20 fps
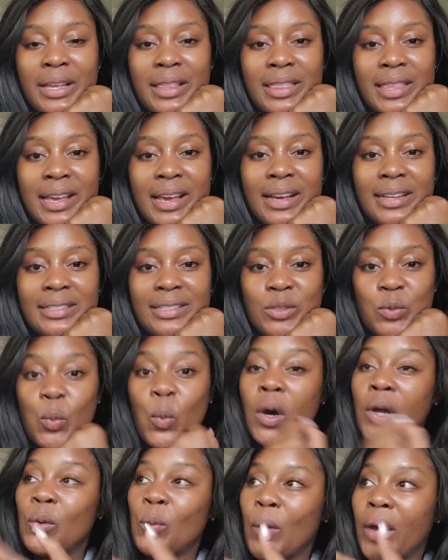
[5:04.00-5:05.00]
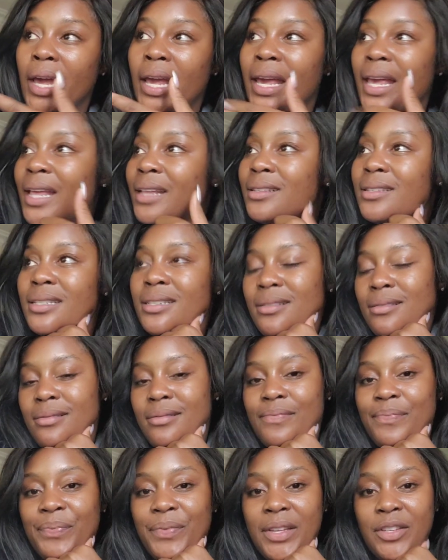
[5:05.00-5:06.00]
things one way,
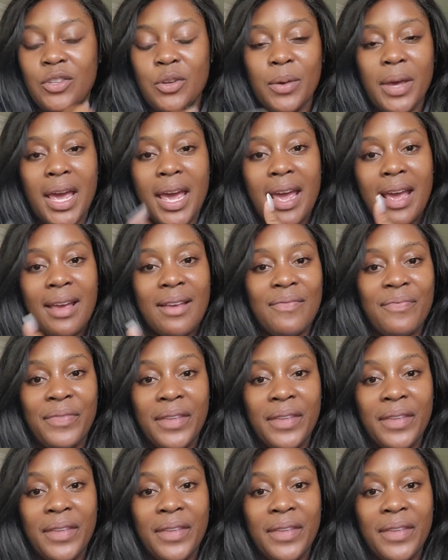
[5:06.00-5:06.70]
it's okay.